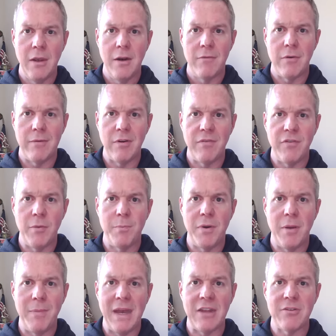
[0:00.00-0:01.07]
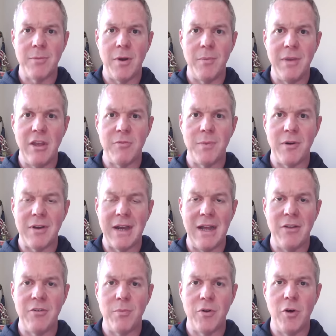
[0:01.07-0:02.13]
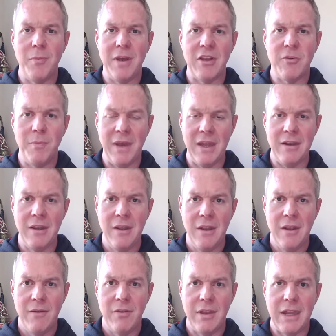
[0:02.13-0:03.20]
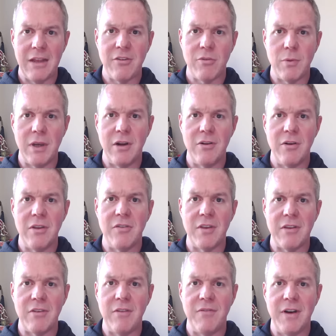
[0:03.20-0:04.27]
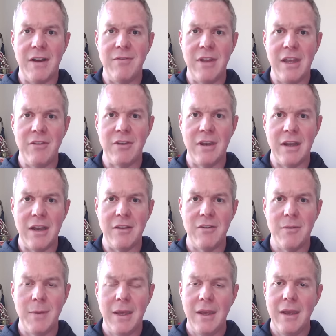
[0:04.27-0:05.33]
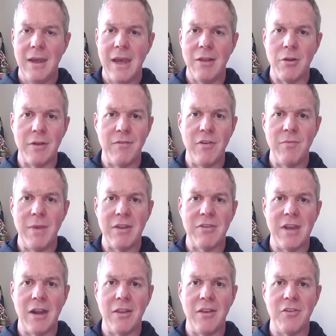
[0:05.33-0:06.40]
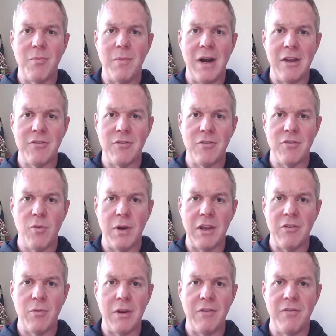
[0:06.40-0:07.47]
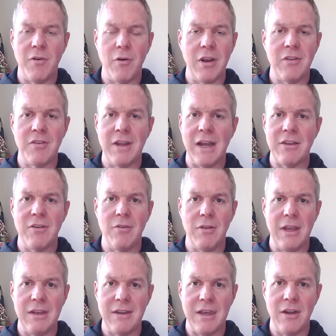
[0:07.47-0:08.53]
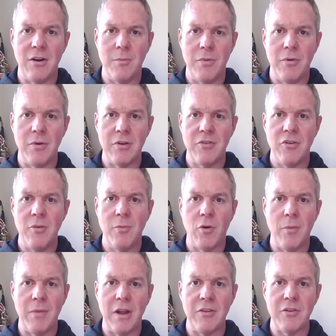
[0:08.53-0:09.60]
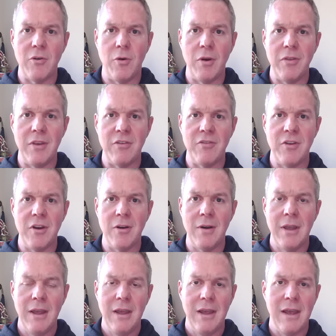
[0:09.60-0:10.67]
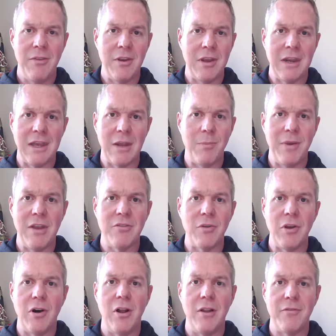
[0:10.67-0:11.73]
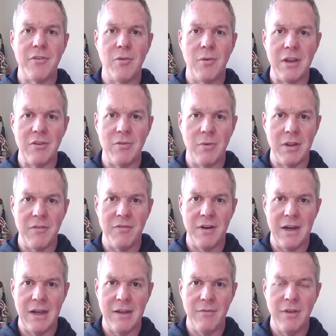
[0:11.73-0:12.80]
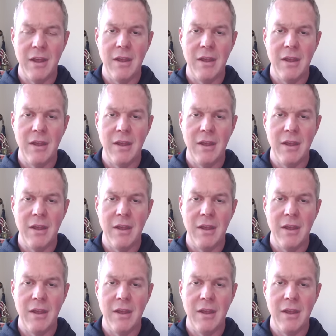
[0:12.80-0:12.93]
for every football, basketball, baseball, college, and pro best bet for the next three hundred sixty-five days and nights. Hey, look, if you've missed out on this monster twenty twenty-four, it's not too late to get on board. Two more months going this year, and then you're going to get basically all of twenty twenty-five.